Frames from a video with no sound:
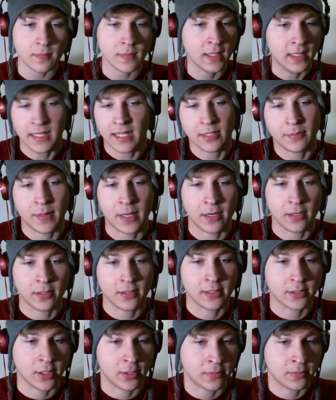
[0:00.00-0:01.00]
Next battle.
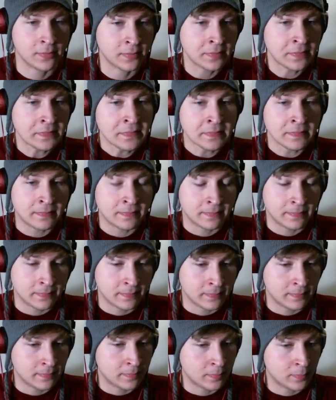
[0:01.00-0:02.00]
Let's go.
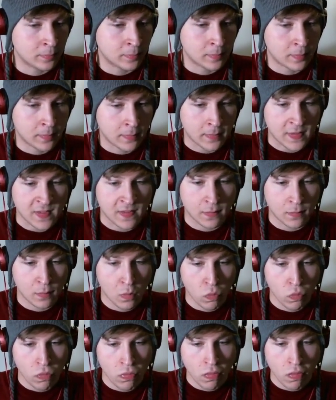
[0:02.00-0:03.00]
But they're here
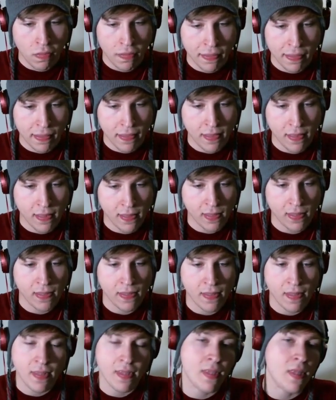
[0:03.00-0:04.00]
for us, Johnny.
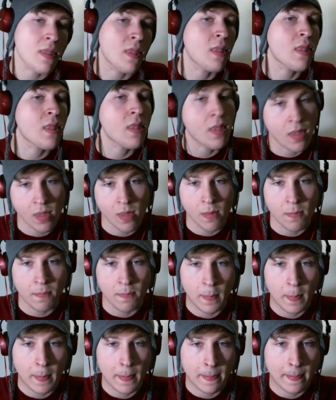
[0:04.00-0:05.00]
I told you
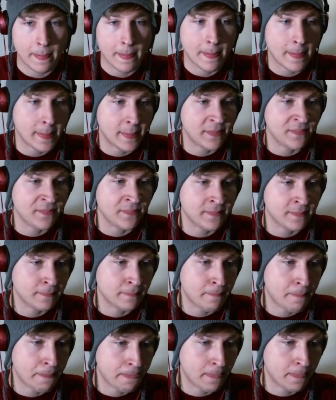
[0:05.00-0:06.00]
they'd come. I
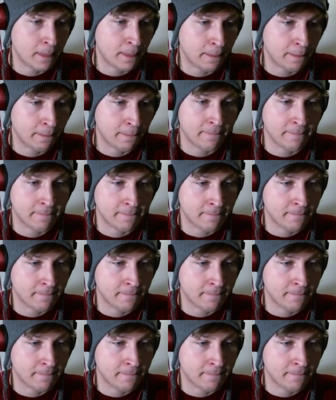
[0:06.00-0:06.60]
told you.